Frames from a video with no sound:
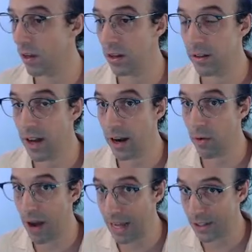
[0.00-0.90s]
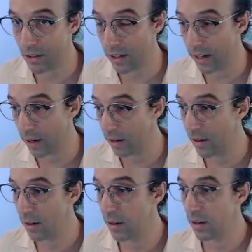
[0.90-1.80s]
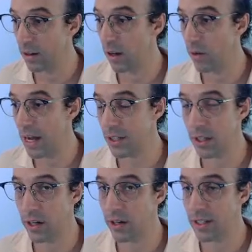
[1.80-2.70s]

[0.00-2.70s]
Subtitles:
Not a raster layer. A raster layer is